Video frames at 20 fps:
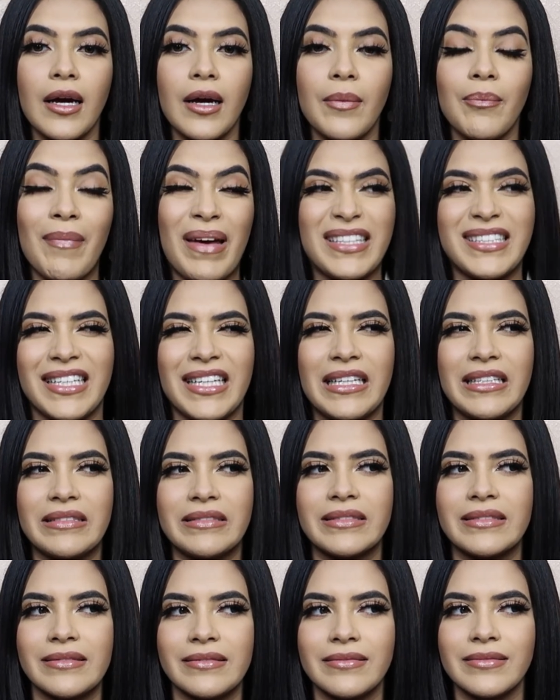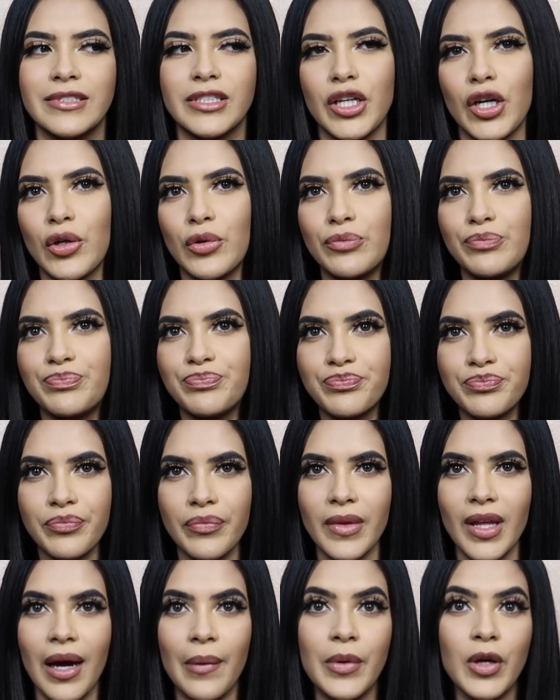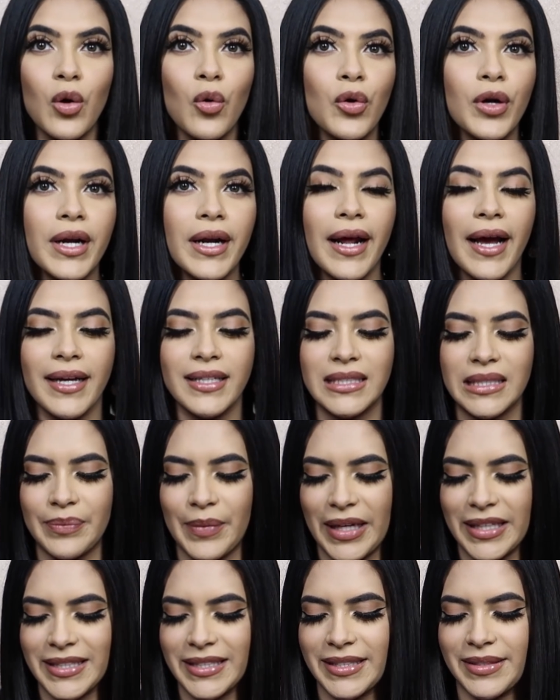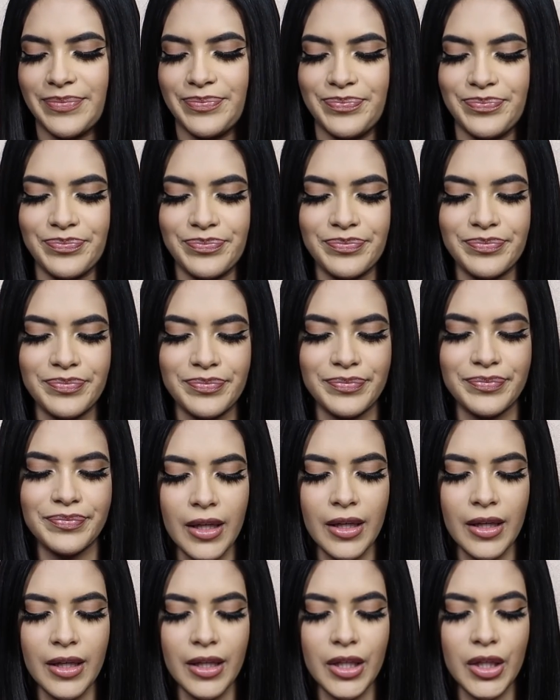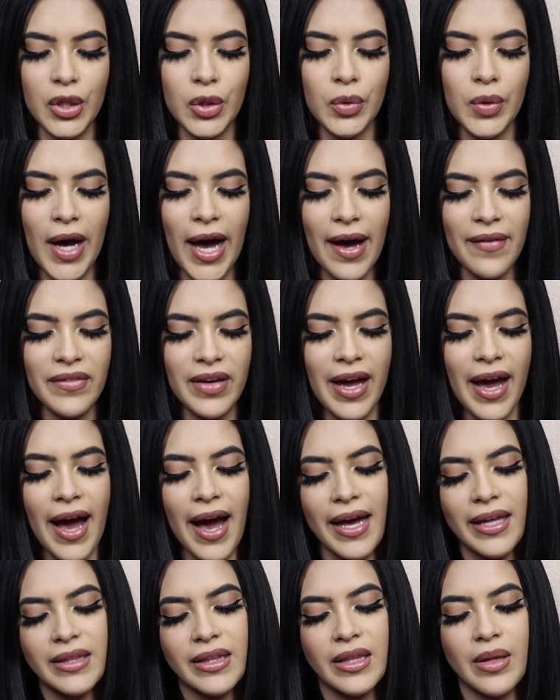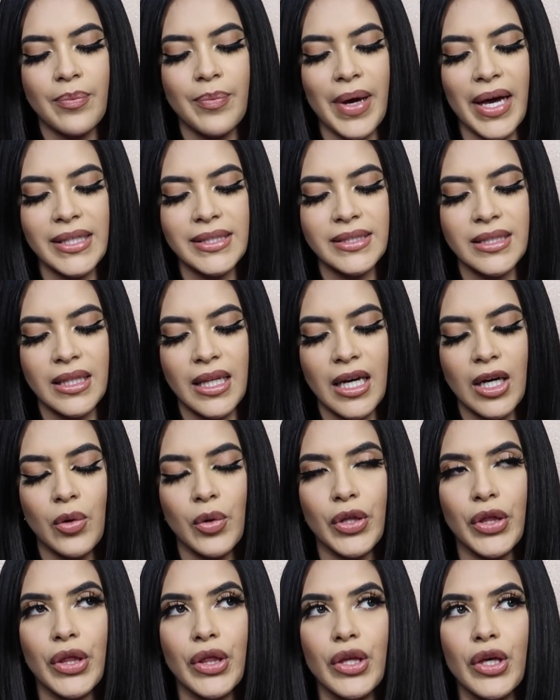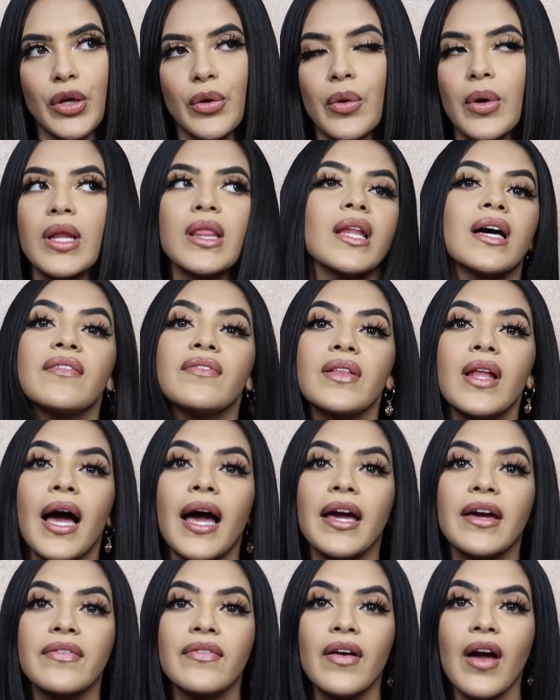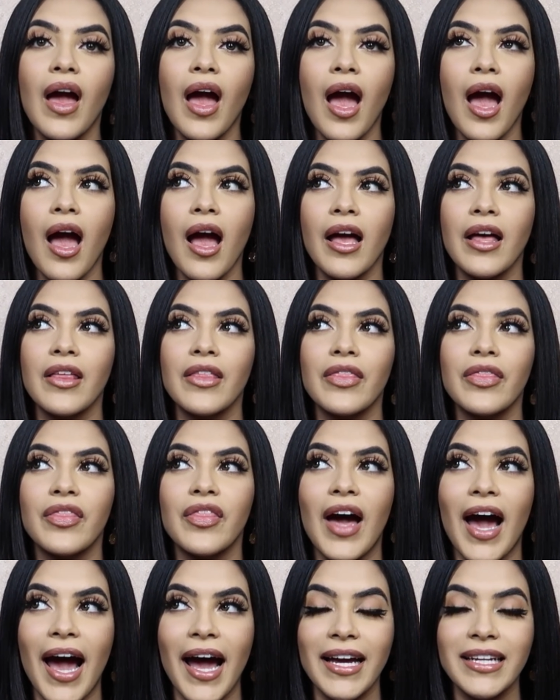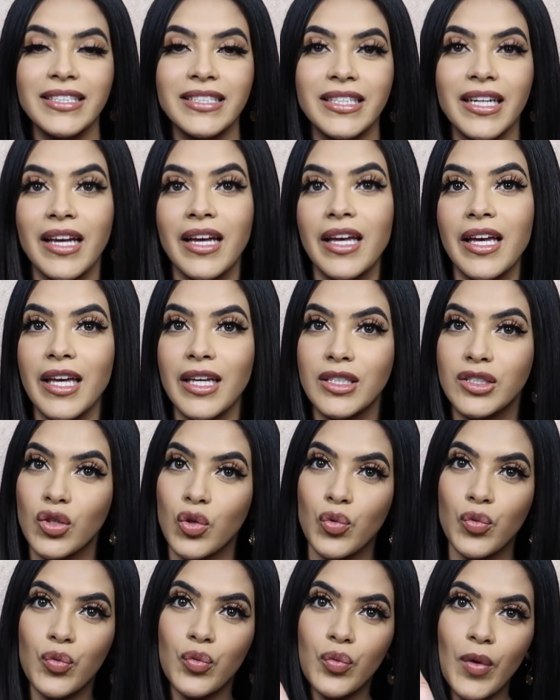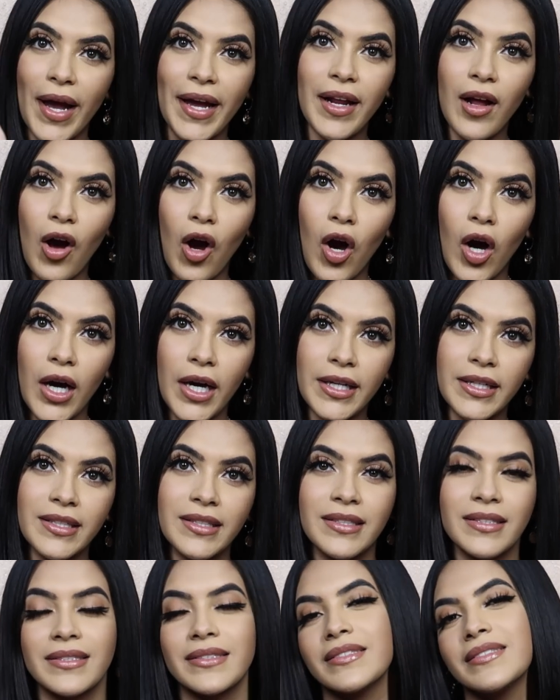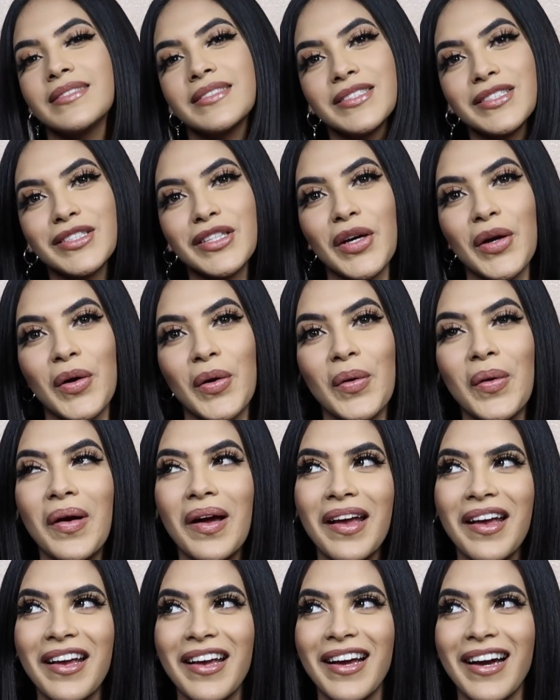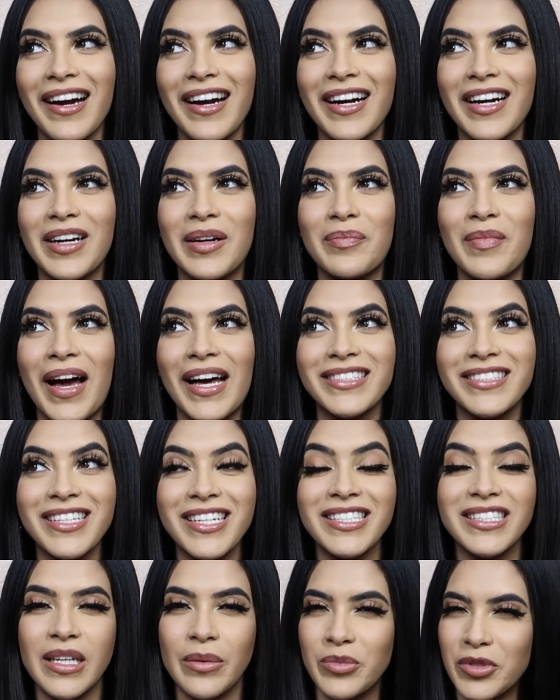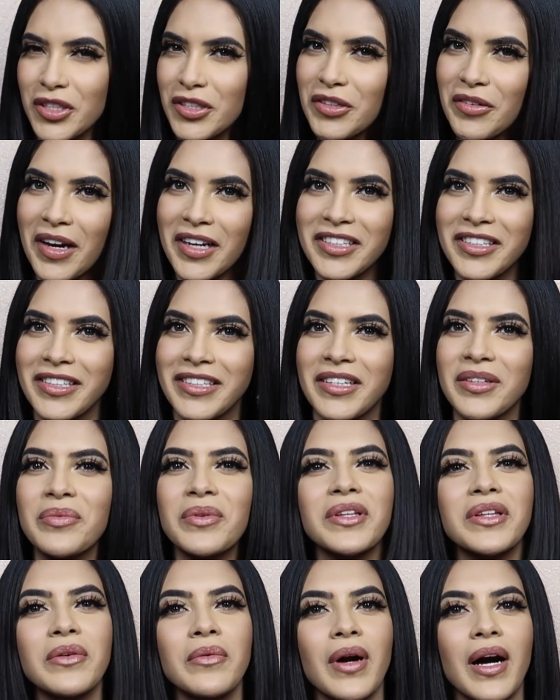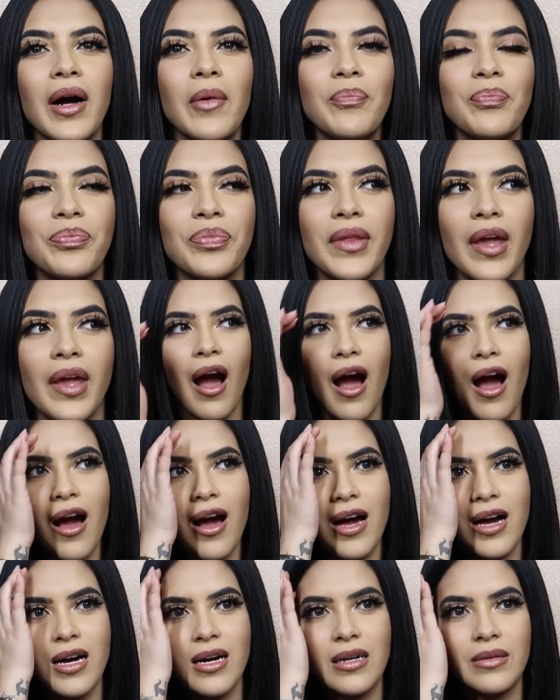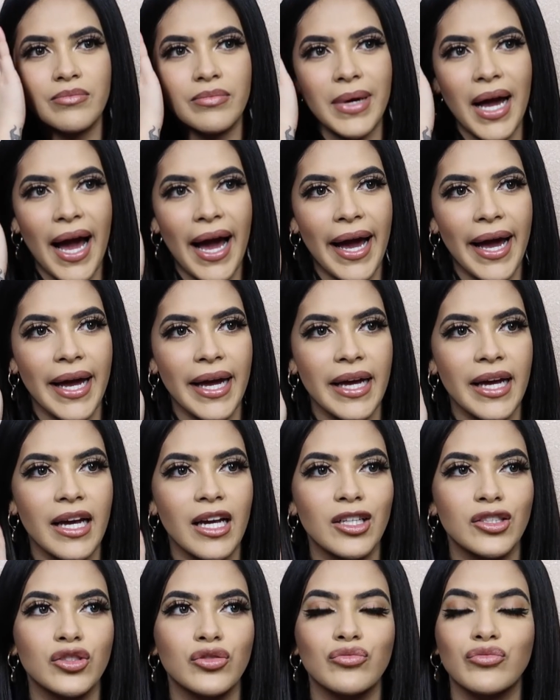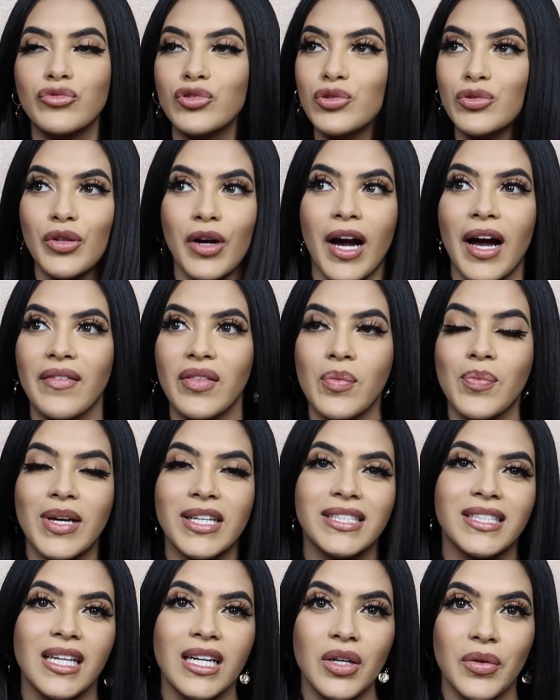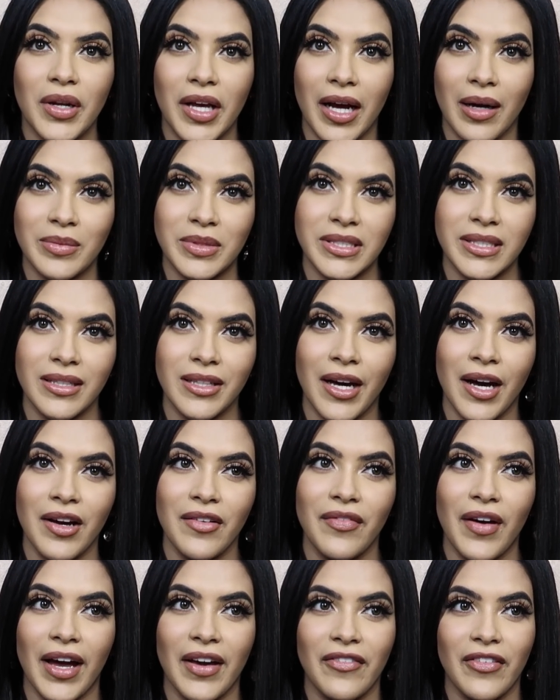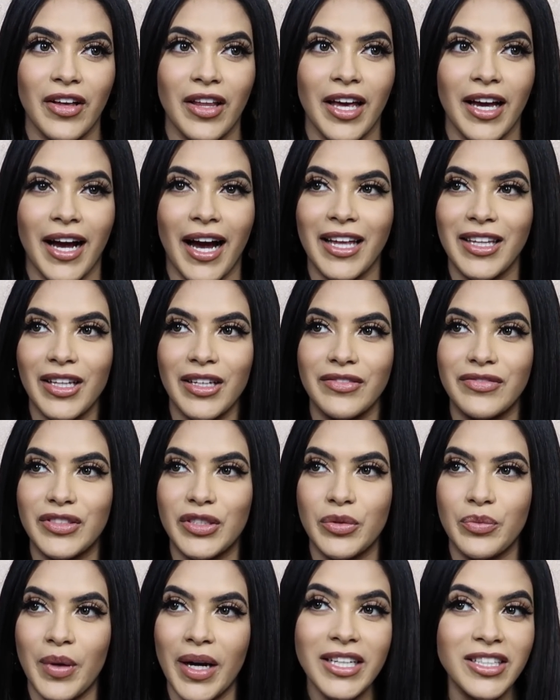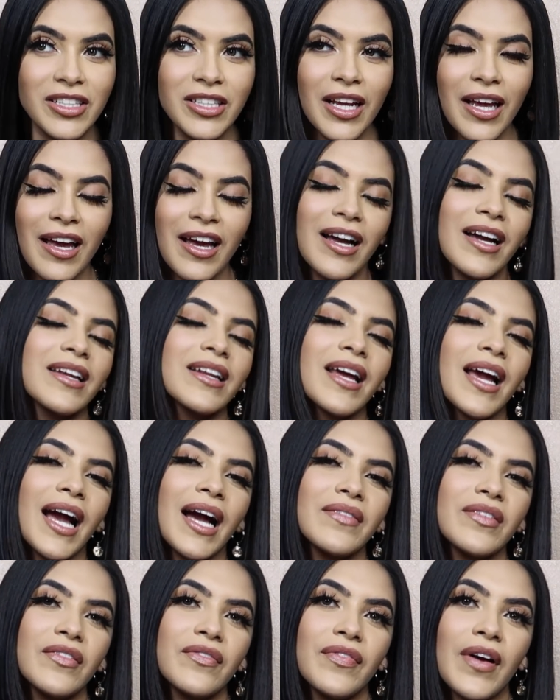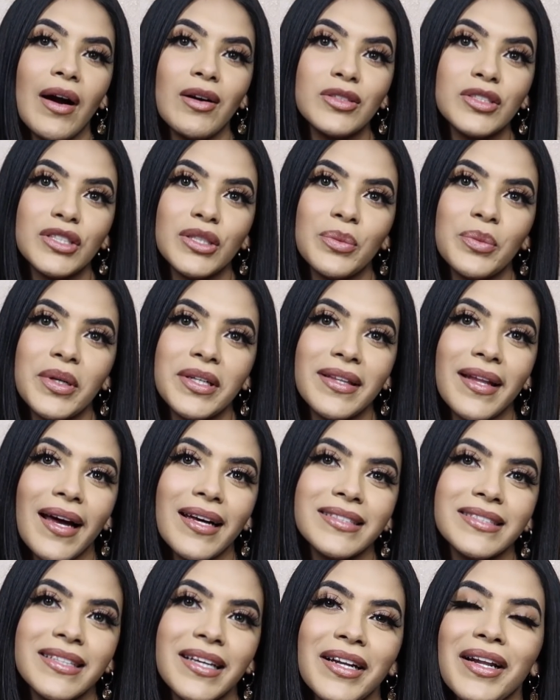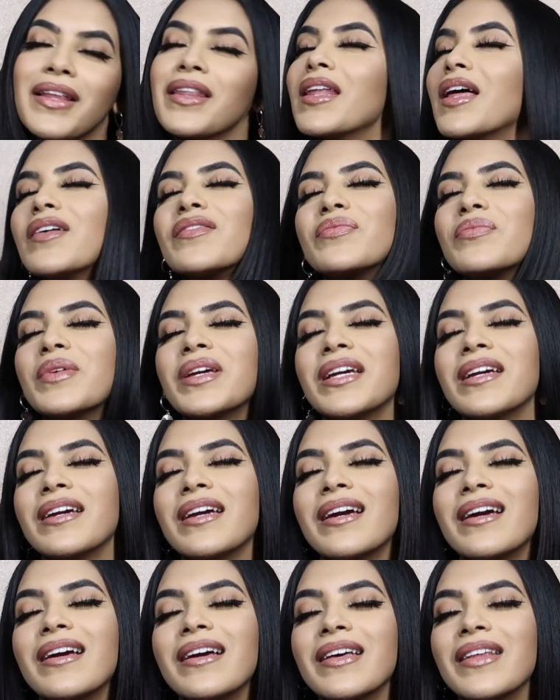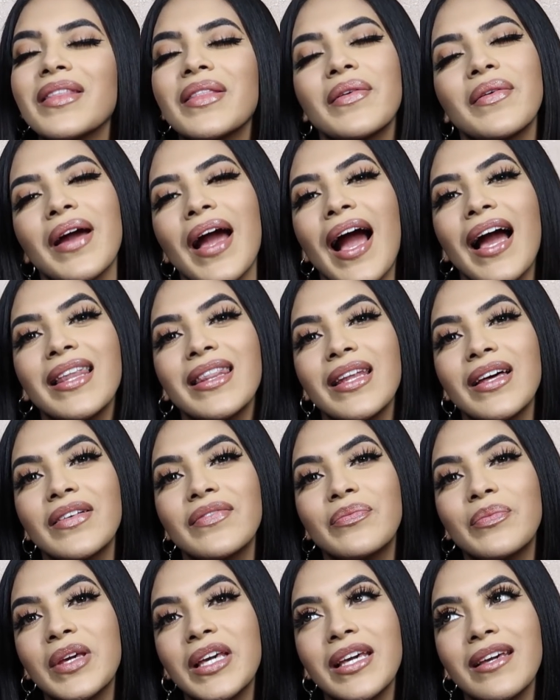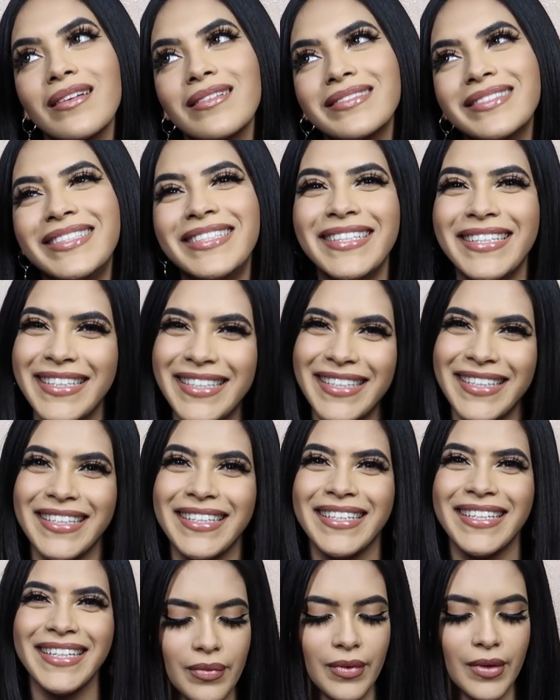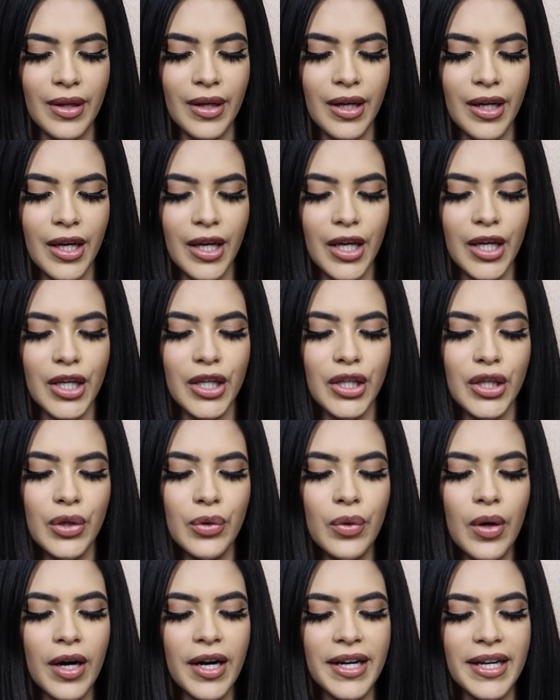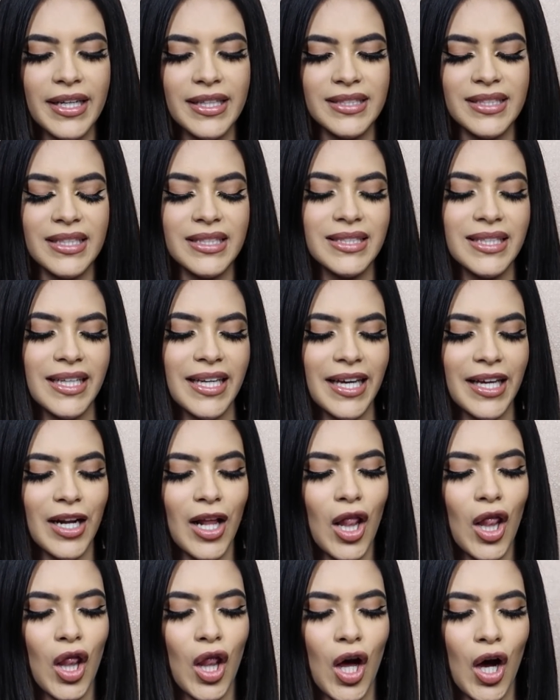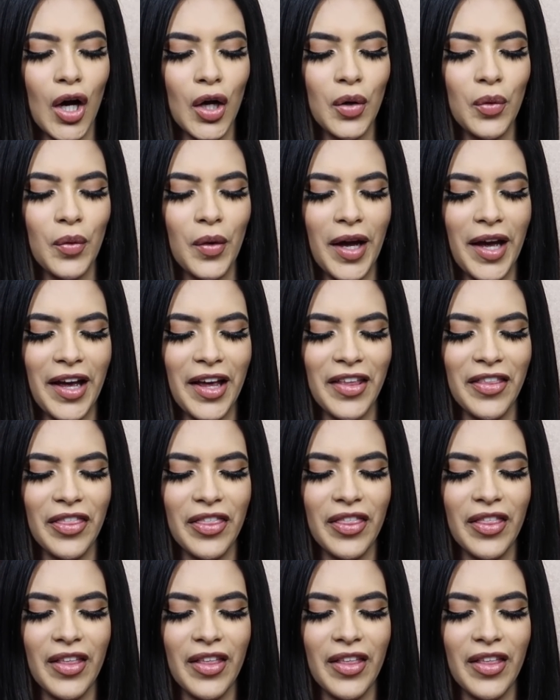messy. So I'm an organized mess. You haven't had the best luck with your love life. That is right on. So as an assumption, you actually did really well. I do not have the best luck when it comes to love. I feel like I love too much, and I haven't found someone that's gonna love me the way I love me. You are easy to get along with.